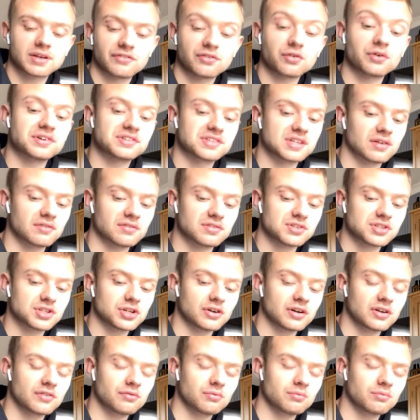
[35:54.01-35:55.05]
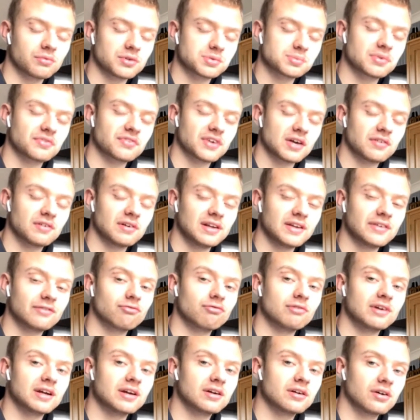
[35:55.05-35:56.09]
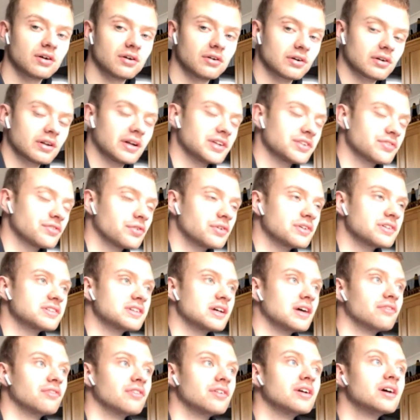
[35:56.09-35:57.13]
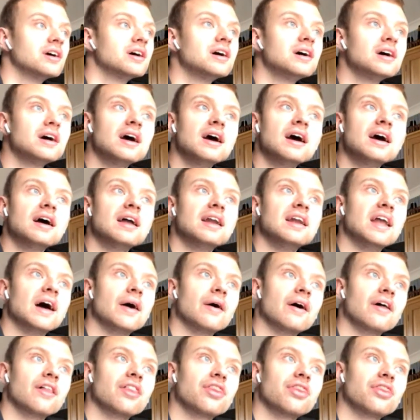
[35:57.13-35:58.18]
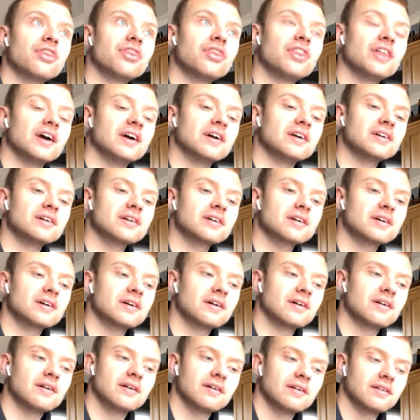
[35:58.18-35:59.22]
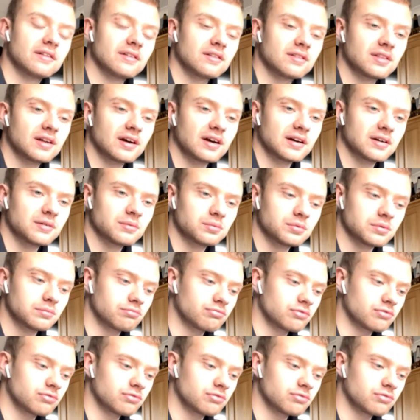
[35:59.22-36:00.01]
47, sorry. What's my favourite livery on a Class 47? Now, I think that would